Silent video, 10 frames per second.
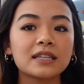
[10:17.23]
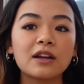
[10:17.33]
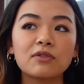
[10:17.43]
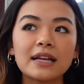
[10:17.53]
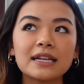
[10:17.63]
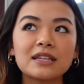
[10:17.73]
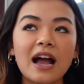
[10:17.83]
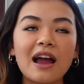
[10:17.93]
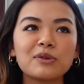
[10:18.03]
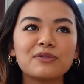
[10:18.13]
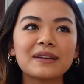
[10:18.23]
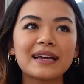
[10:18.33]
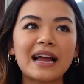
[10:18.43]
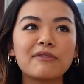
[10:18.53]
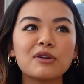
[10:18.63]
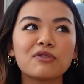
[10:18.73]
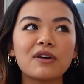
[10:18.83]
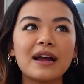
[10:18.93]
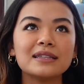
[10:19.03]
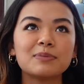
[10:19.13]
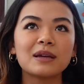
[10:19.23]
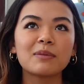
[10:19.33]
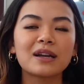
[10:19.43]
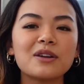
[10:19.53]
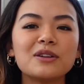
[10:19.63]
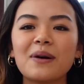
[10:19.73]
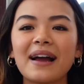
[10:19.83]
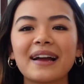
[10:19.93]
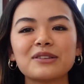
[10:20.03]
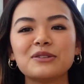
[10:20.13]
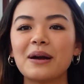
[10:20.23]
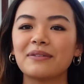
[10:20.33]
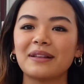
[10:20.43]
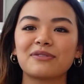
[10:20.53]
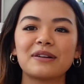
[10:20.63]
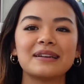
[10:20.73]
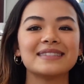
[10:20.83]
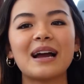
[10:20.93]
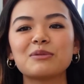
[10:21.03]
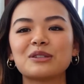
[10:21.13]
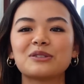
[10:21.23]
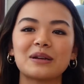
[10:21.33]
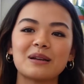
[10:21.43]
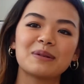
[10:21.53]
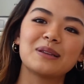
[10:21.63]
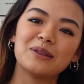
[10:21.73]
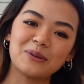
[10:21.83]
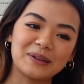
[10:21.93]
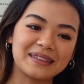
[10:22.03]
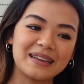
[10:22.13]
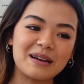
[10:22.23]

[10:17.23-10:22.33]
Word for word: Cause I realized I was feeling like I have no friends, but then I'm like, you know what? I actually do have a lot of friends. I'm just straight up ignoring